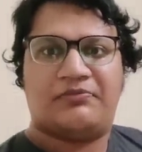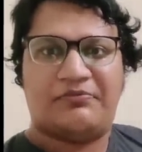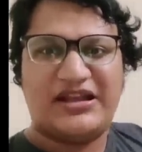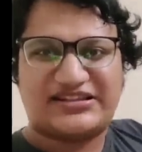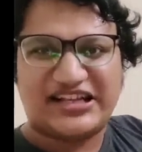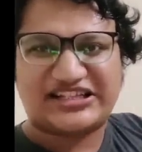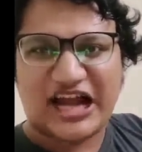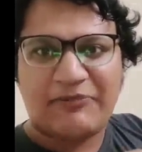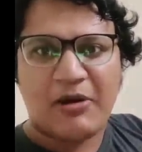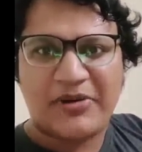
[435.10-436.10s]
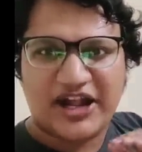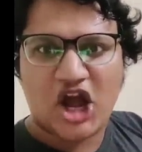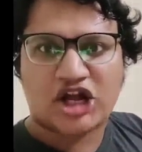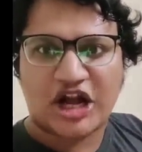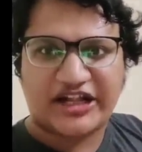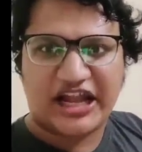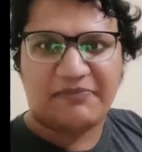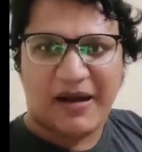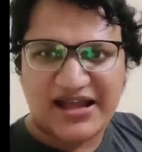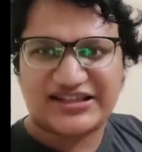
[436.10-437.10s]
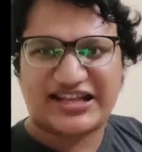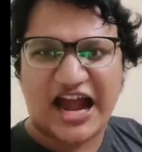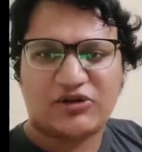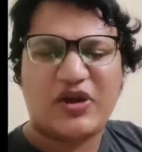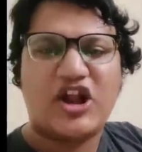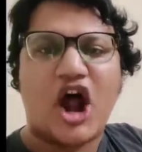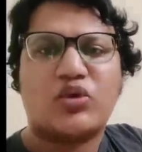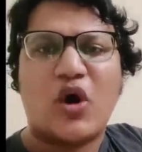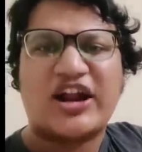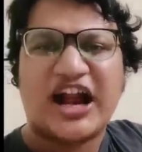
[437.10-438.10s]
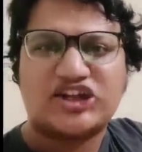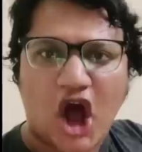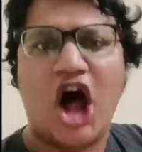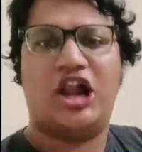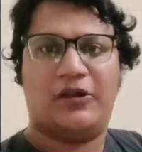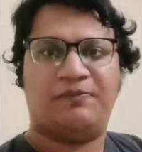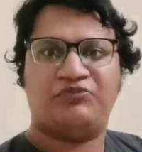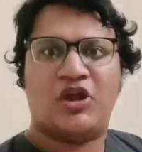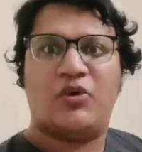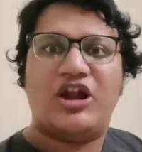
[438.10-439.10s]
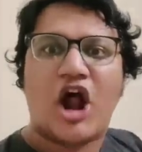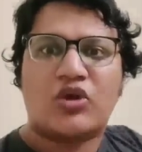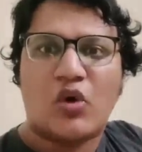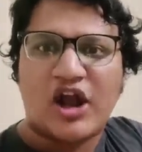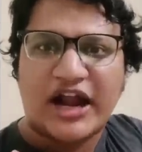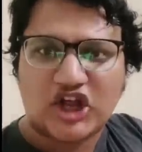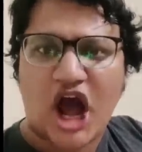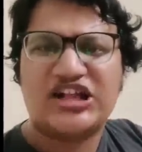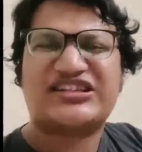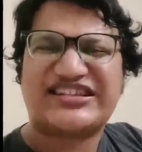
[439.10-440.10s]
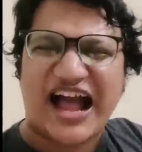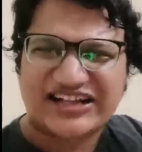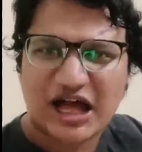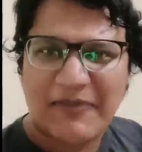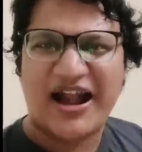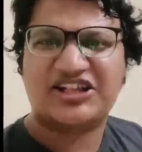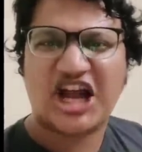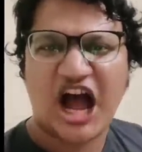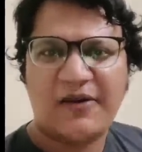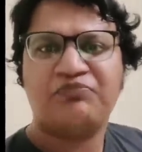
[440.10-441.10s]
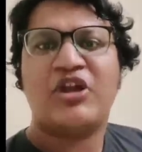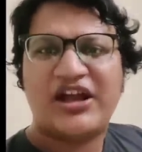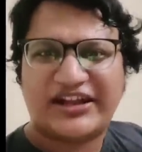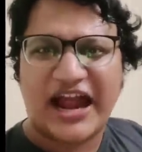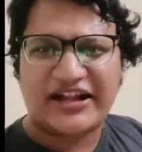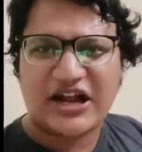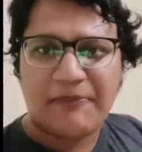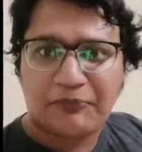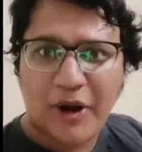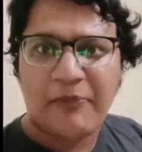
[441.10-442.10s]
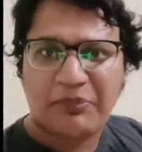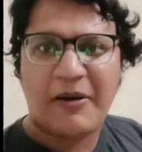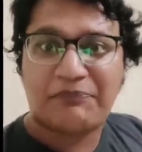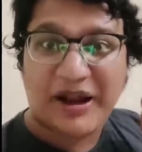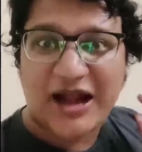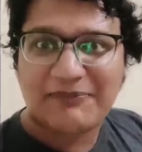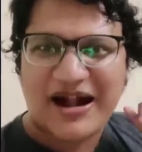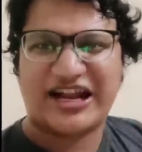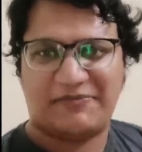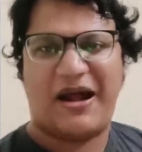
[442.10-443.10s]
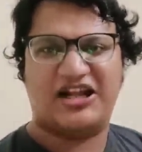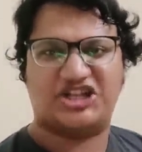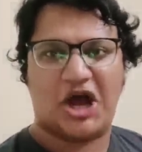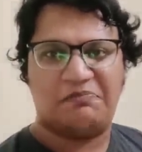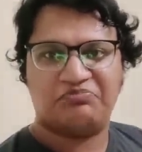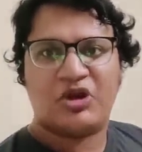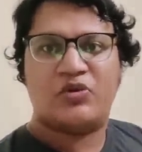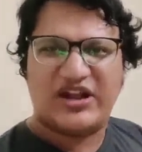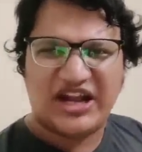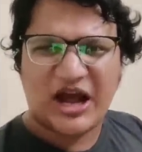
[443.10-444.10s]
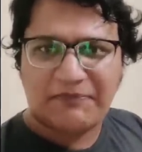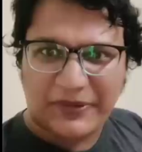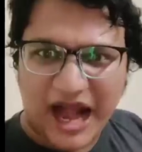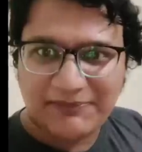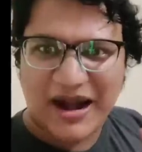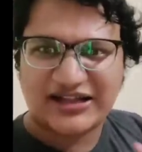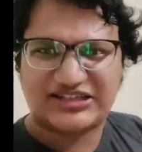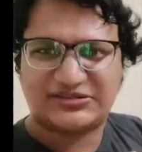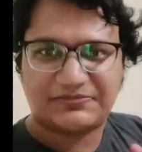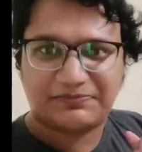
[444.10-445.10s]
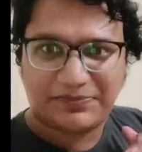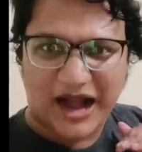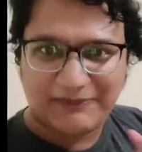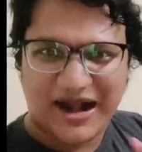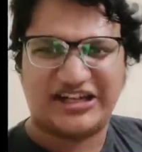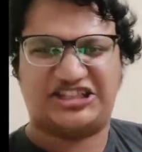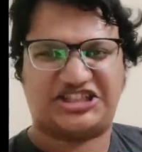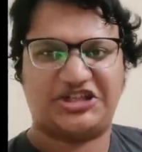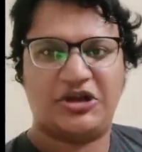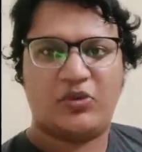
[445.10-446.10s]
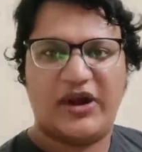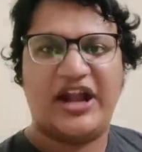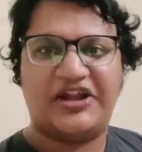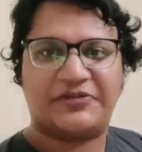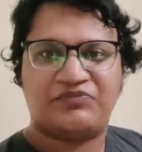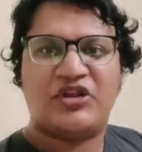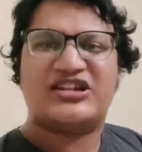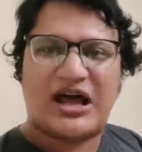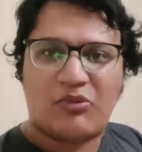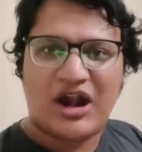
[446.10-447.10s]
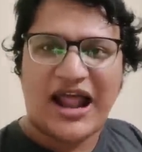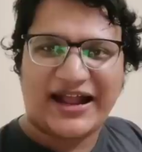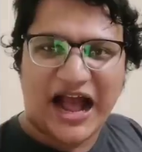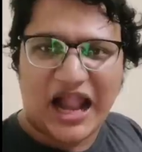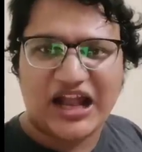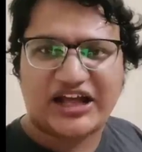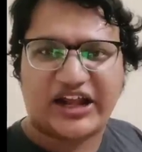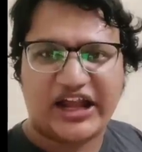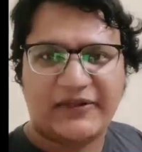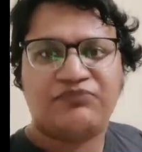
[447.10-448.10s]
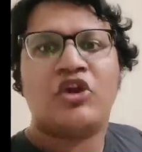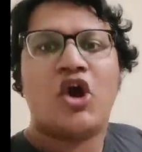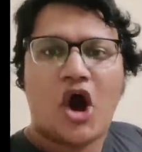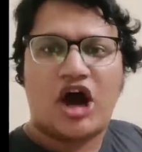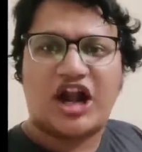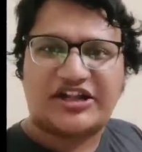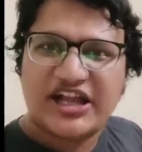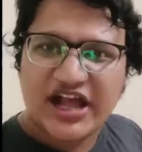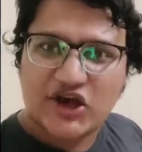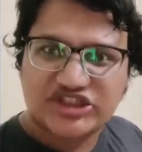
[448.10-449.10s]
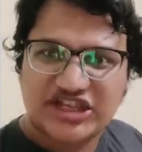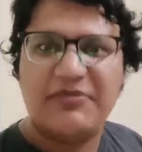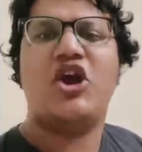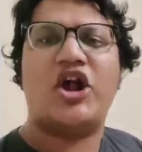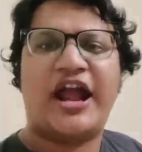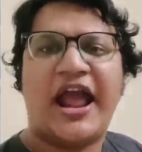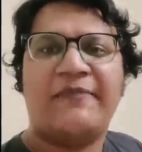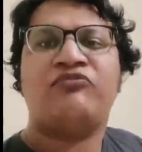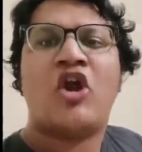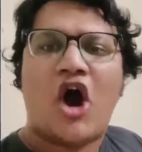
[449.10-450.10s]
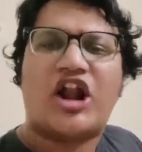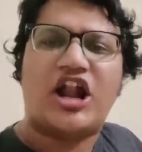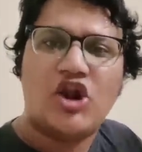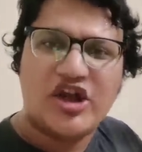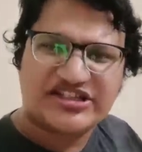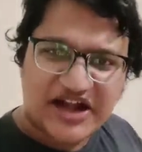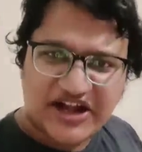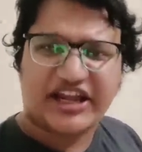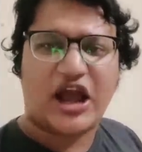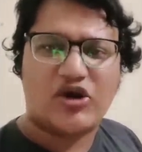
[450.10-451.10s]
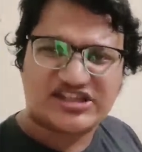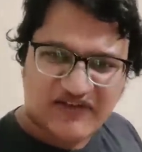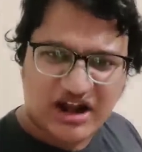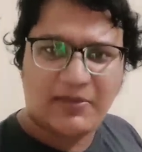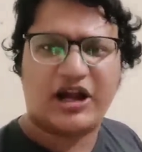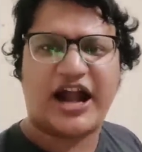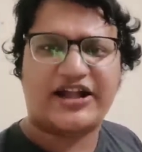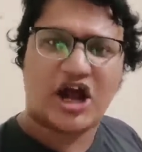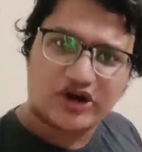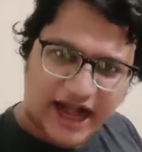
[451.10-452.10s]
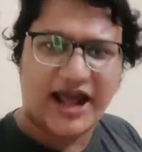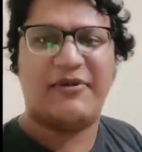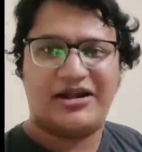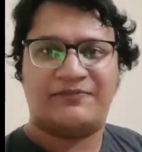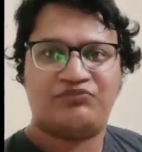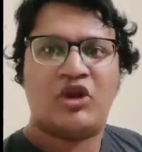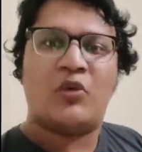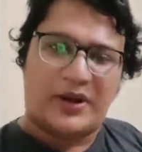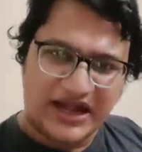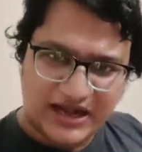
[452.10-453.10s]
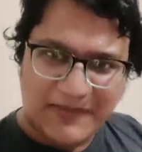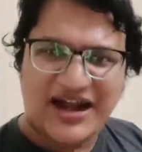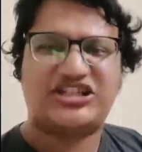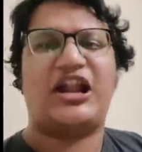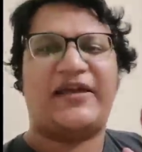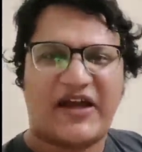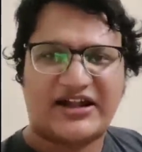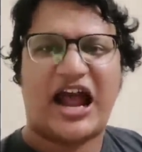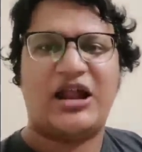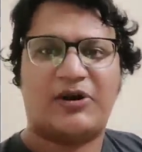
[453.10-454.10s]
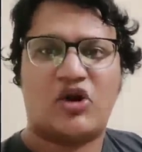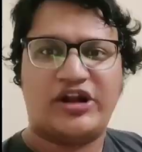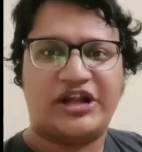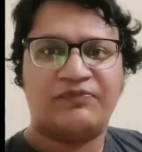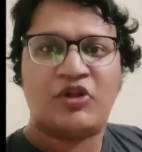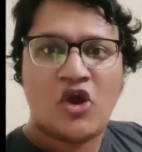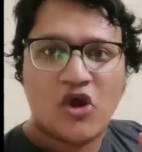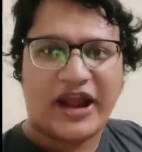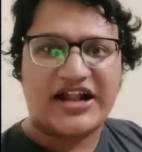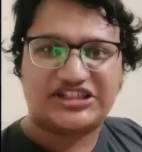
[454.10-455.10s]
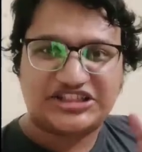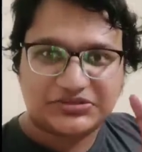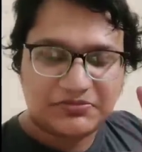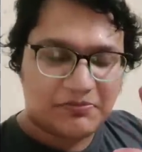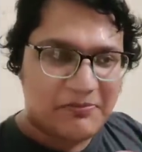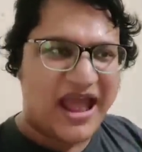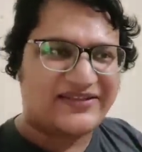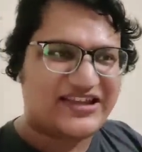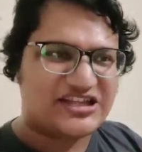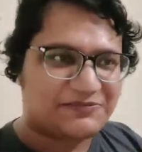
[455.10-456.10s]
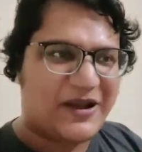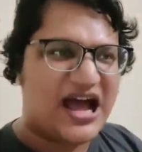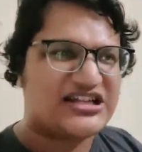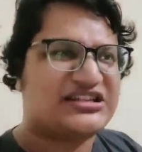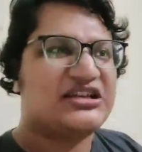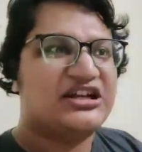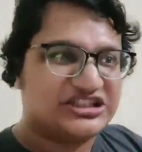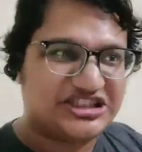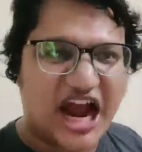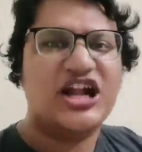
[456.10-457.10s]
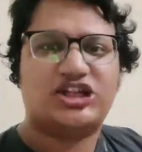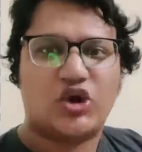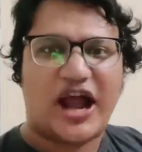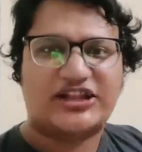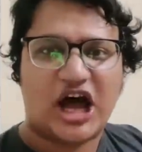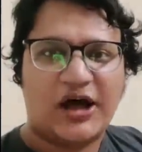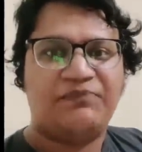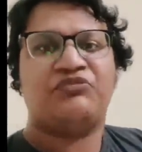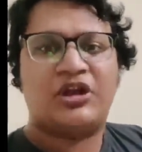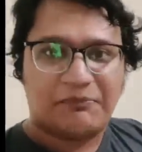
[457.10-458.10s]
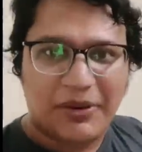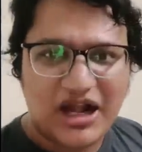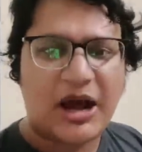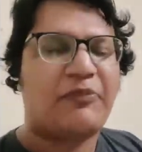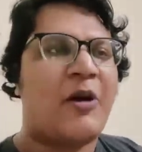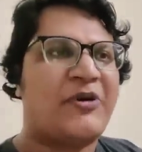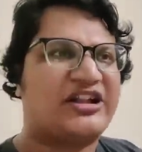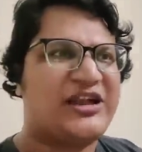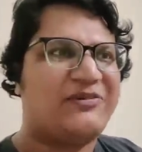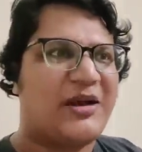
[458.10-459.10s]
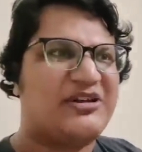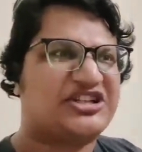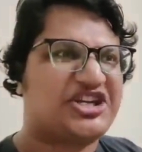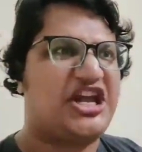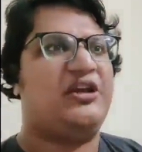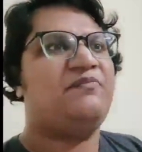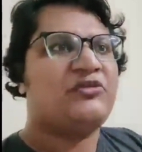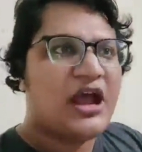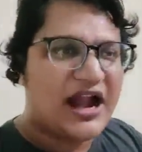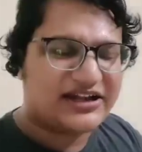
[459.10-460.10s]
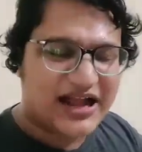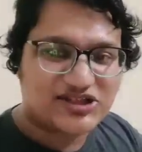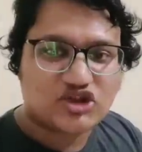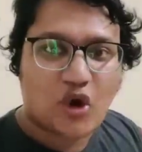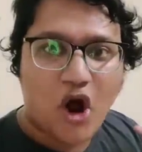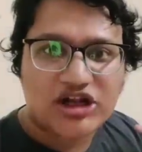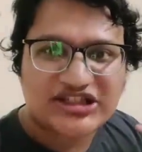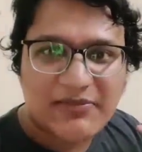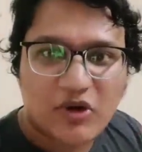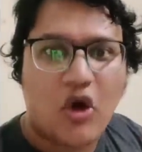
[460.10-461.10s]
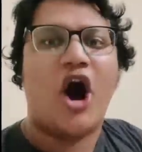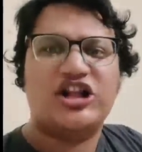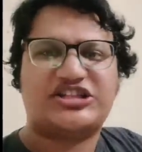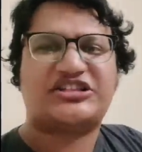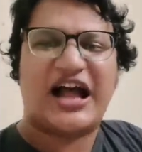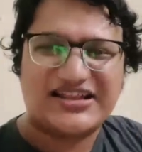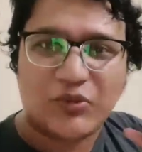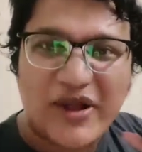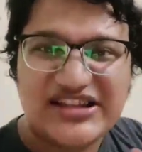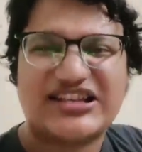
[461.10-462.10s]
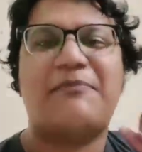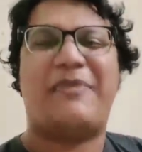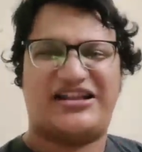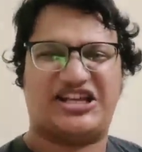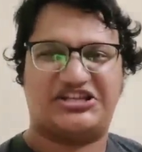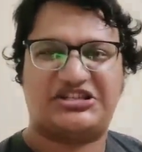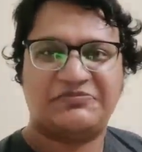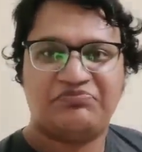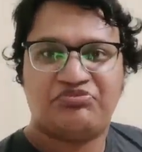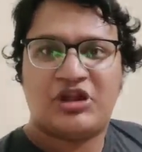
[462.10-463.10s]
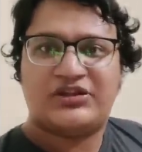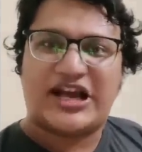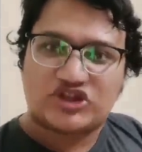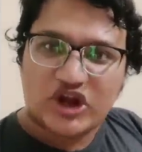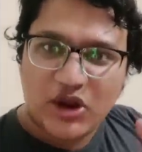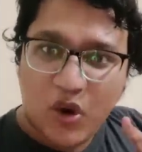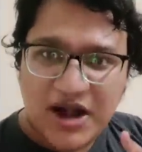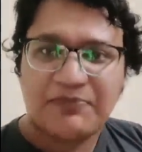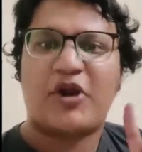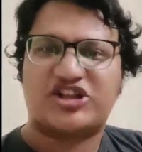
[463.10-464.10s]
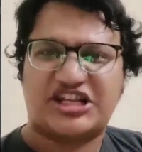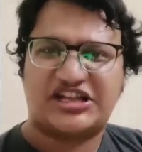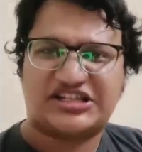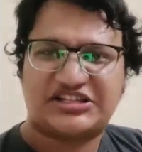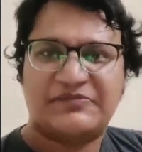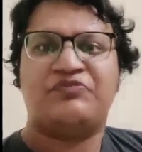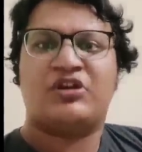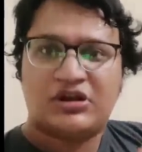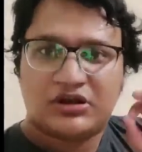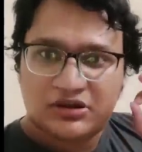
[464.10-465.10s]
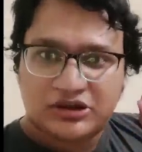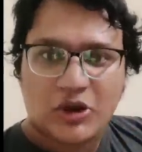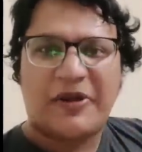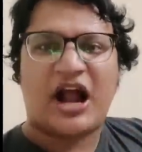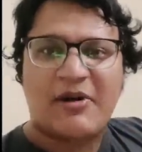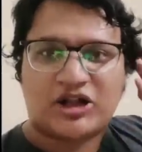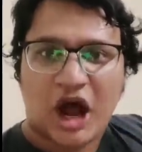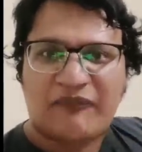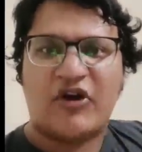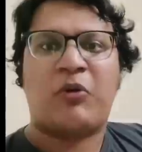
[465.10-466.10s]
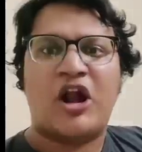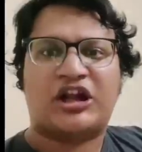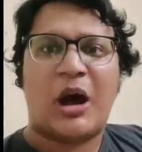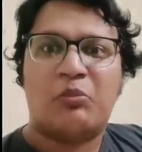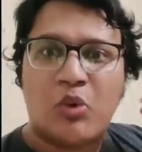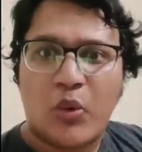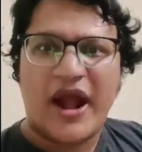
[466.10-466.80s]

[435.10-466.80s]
Means this type of mediocrity mindset will not work at all. Will not work at all. Sack the manager. Get in a proper pragmatic manager. We need a pragmatist. We need someone like Allegri or a Diego Simeone or a Luis Enrique who is available right now. Get him in. We need a manager like that caliber only. Who can make these players gel together, build a proper team chemistry and can score some goals and win some matches. There's only one process to become a top football club.